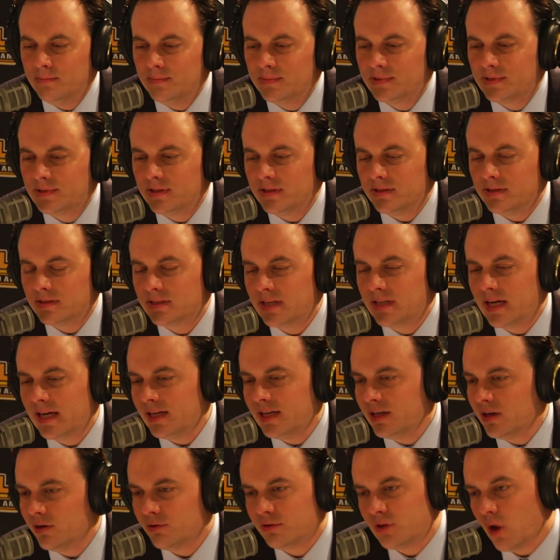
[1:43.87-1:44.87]
To say,
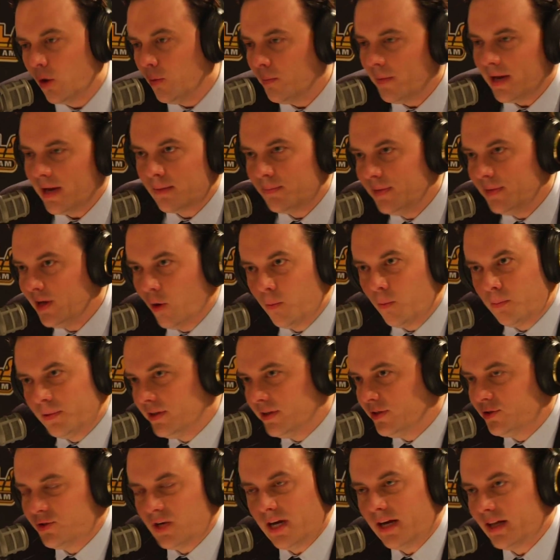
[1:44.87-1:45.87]
you know, don't make me open
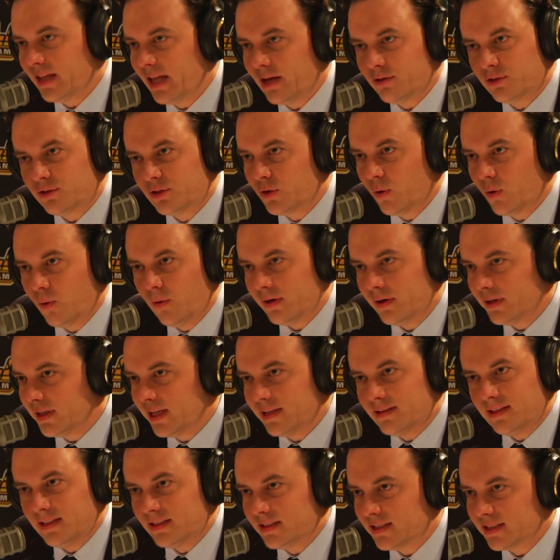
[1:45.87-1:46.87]
the jailhouse door and
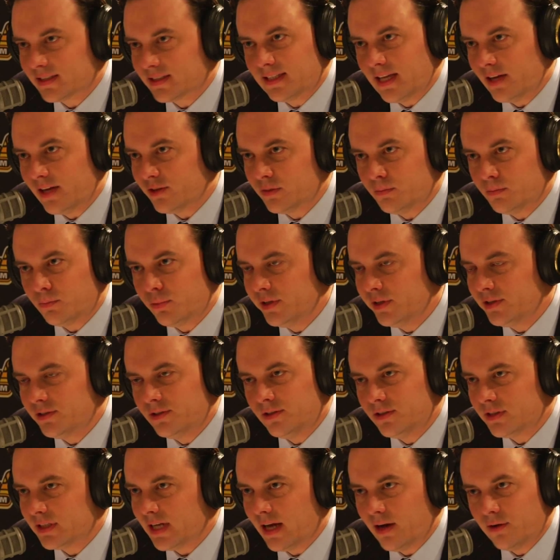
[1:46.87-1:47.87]
let these 6,000
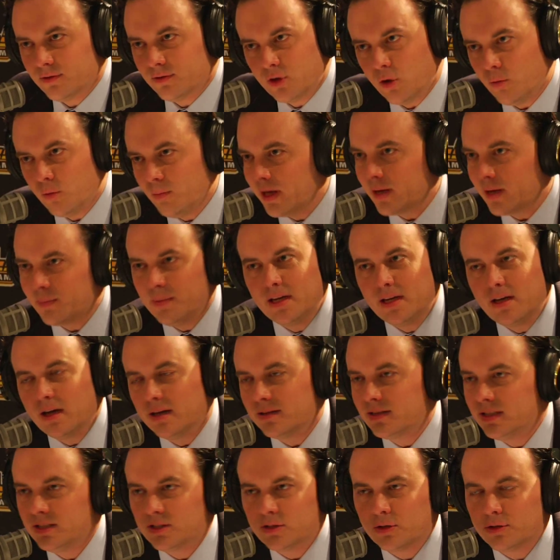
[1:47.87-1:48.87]
prisoners out. Don't make me cut
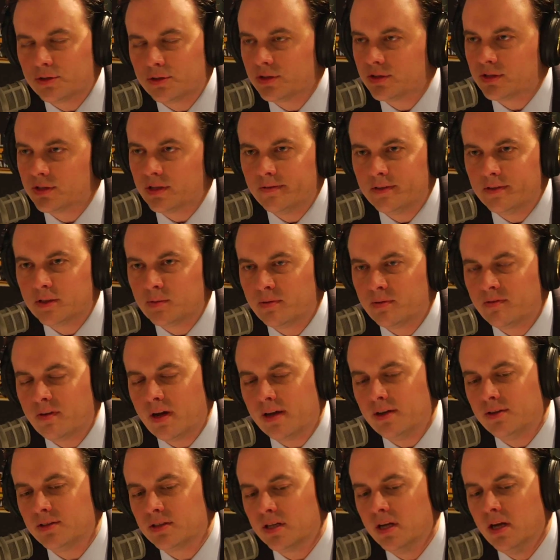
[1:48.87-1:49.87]
these social service
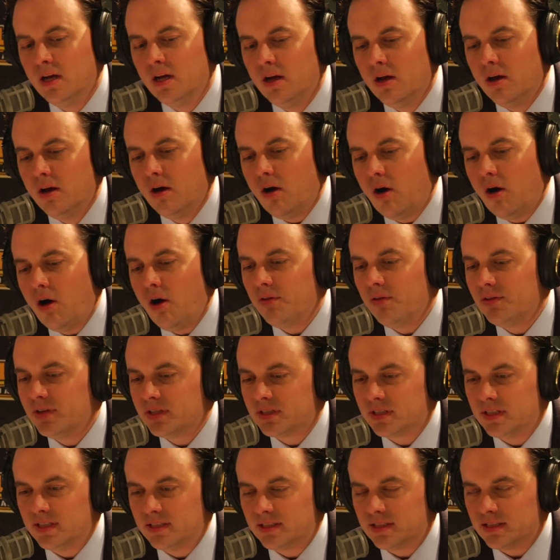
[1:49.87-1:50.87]
providers. All
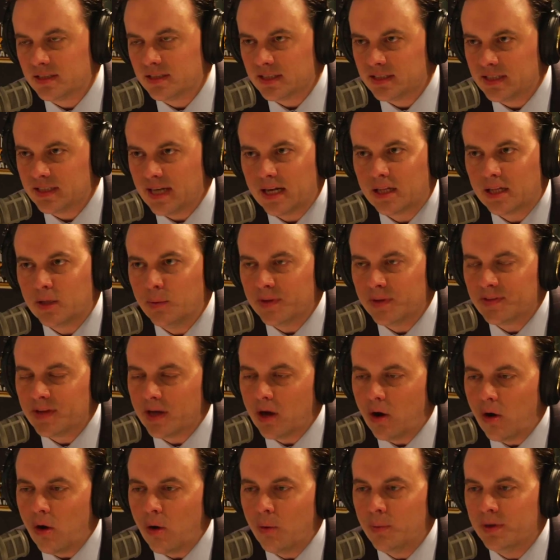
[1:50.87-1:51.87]
this is exactly what they
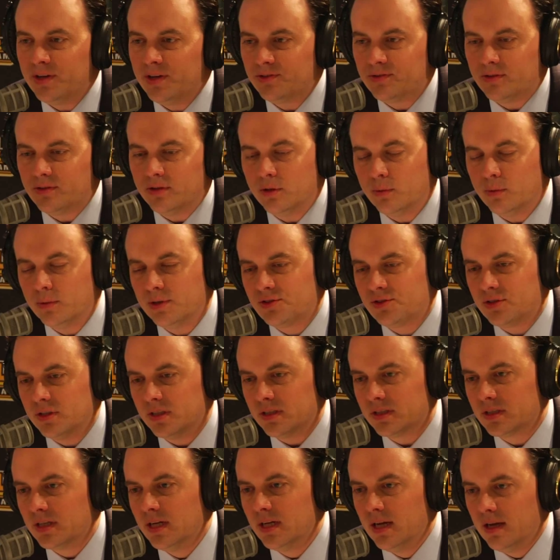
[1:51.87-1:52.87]
always do, which
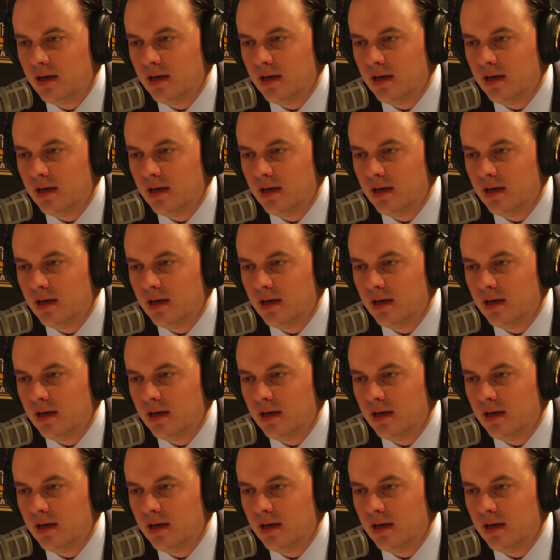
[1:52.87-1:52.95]
is